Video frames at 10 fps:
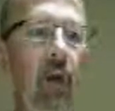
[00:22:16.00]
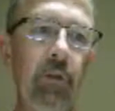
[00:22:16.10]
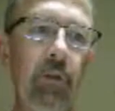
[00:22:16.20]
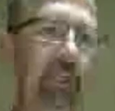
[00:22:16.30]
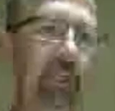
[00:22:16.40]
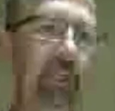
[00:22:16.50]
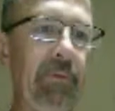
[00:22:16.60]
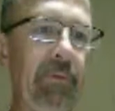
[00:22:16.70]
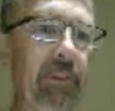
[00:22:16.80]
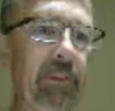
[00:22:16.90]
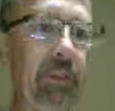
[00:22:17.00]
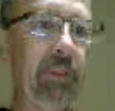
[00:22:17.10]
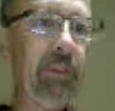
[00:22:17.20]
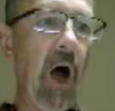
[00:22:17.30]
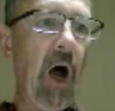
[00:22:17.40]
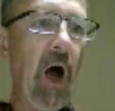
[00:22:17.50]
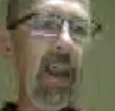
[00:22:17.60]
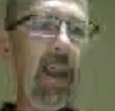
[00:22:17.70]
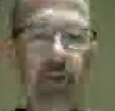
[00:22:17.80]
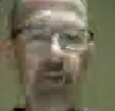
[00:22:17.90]
which just means all
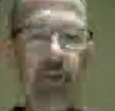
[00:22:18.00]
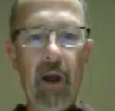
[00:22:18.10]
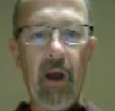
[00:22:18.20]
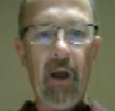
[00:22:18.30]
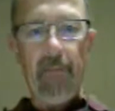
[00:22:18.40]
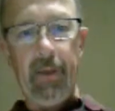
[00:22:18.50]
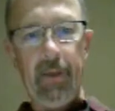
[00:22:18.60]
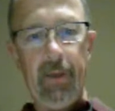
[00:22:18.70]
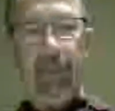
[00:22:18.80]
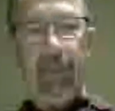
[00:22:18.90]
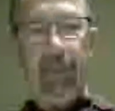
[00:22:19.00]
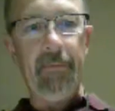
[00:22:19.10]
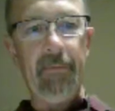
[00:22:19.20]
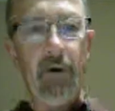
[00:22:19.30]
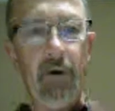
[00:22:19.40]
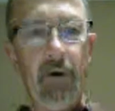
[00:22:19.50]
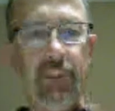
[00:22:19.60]
I have to do at that point in time is go